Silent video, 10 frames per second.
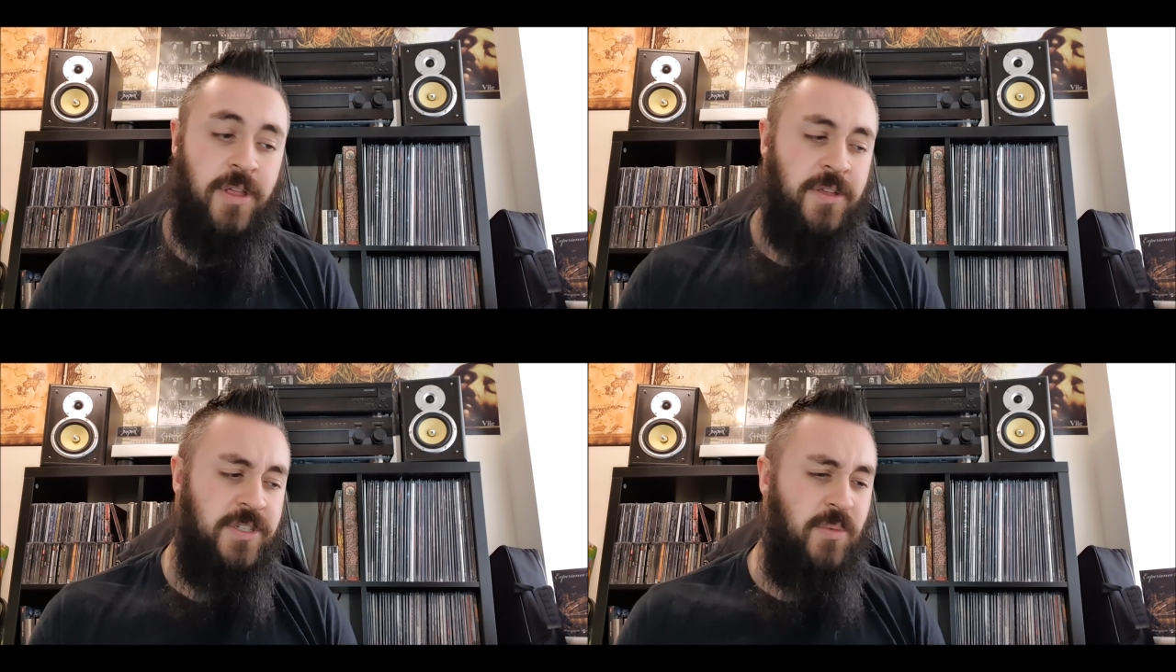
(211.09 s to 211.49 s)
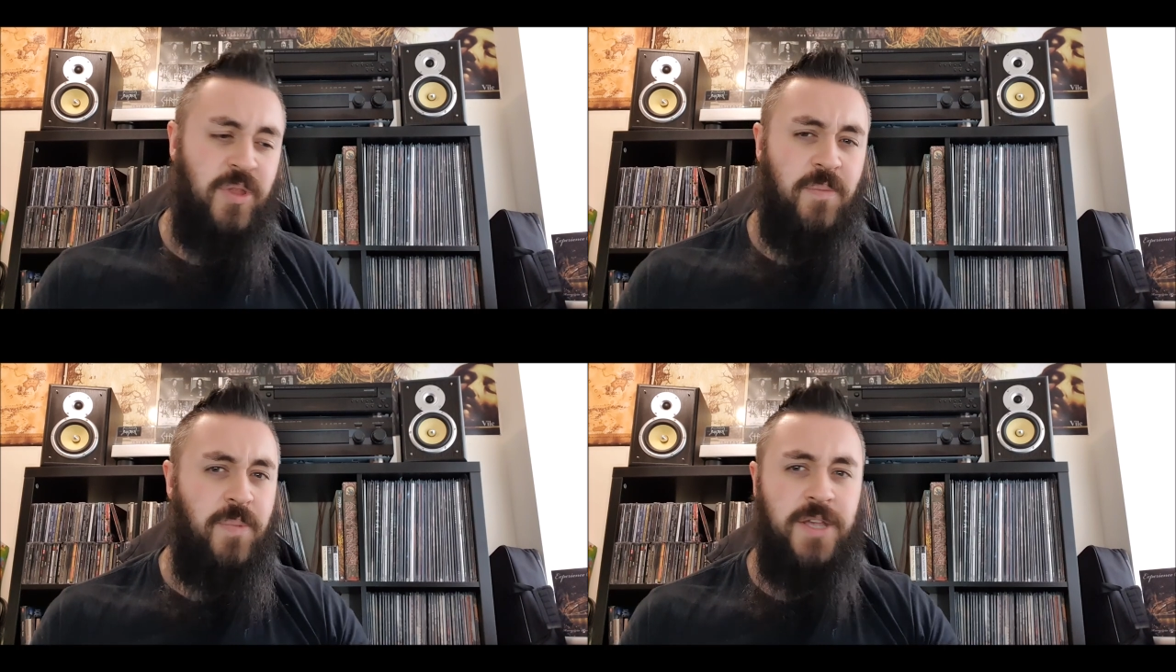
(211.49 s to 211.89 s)
Some of
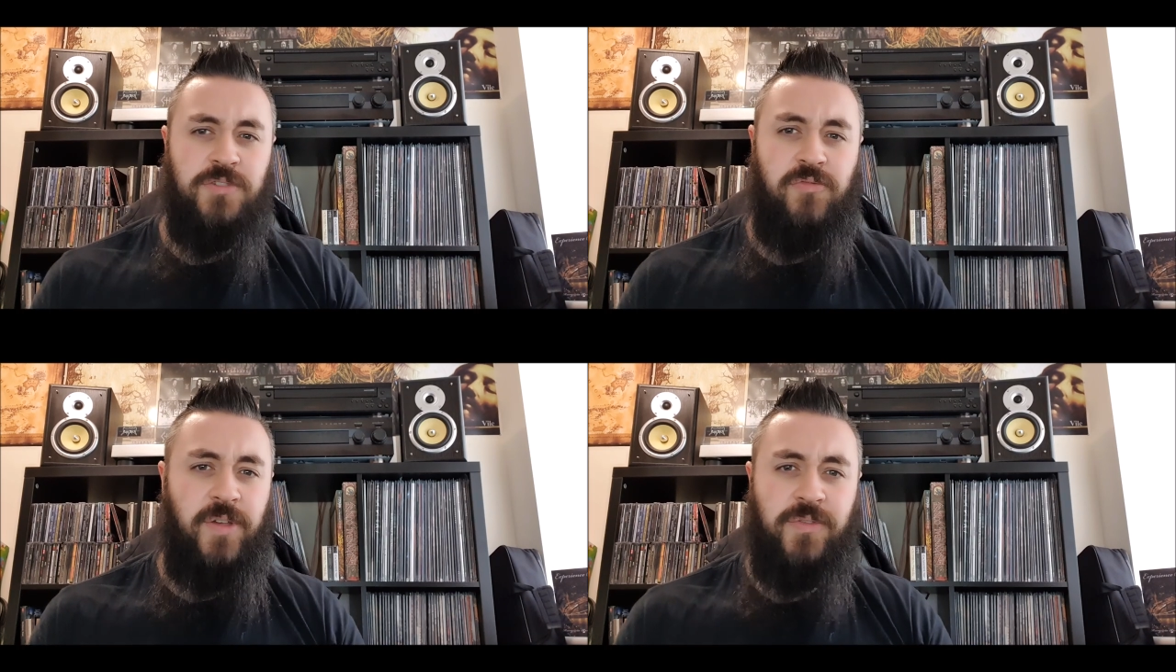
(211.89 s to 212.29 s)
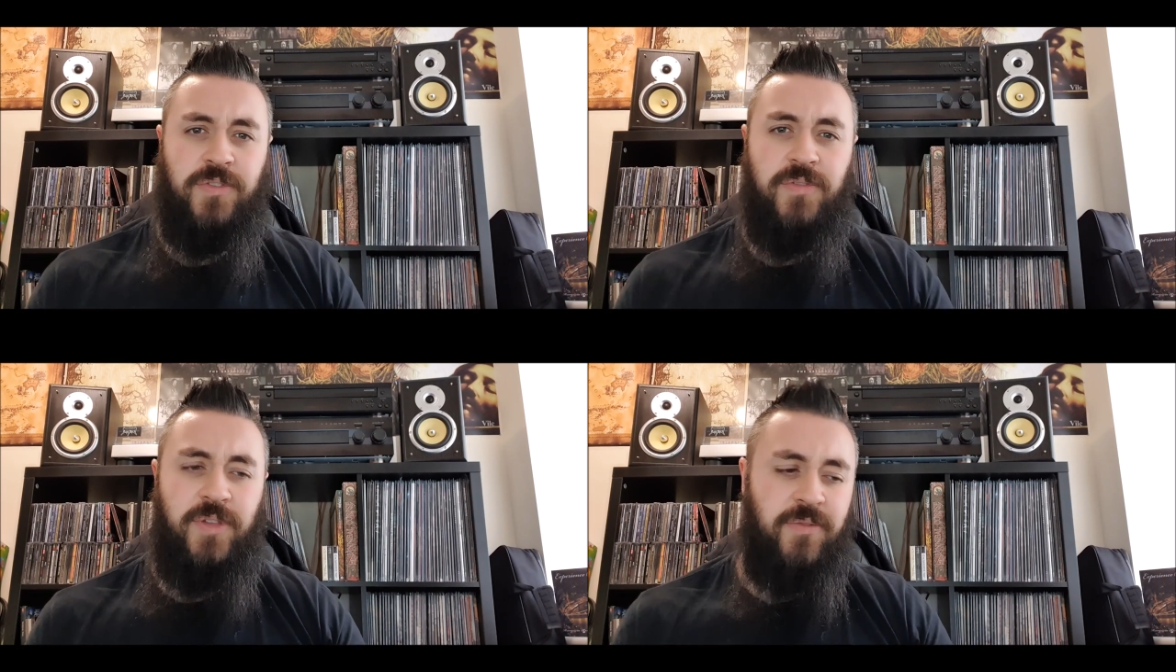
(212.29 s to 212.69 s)
their best riffs
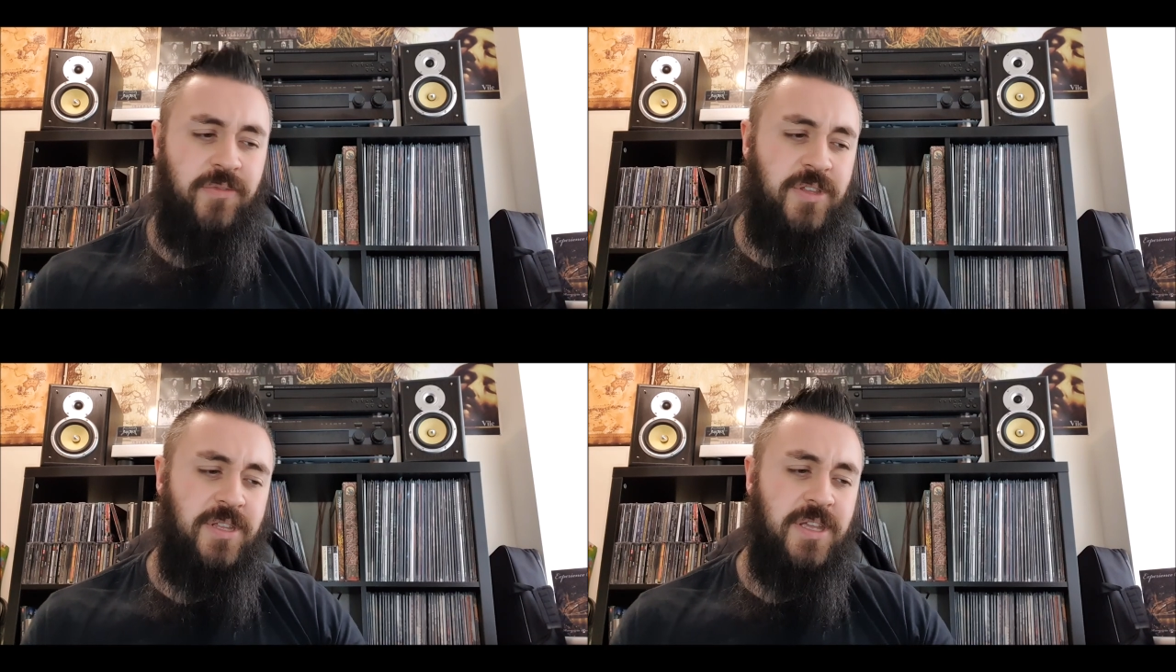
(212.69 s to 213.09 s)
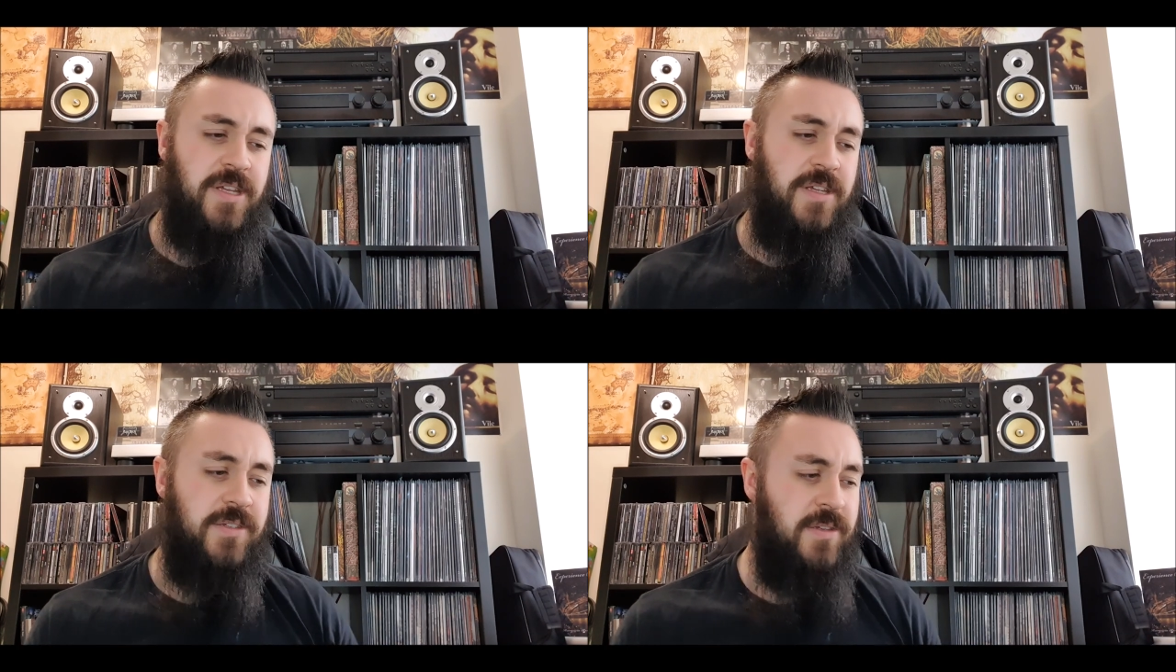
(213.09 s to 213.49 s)
they've done for
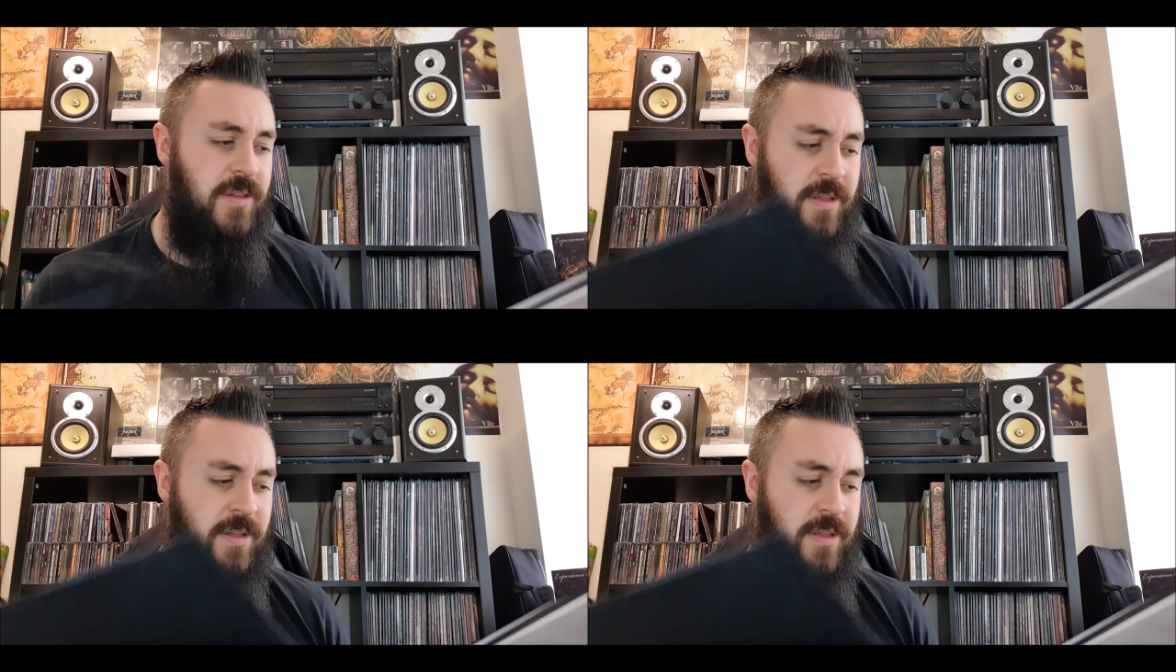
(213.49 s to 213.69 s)
years.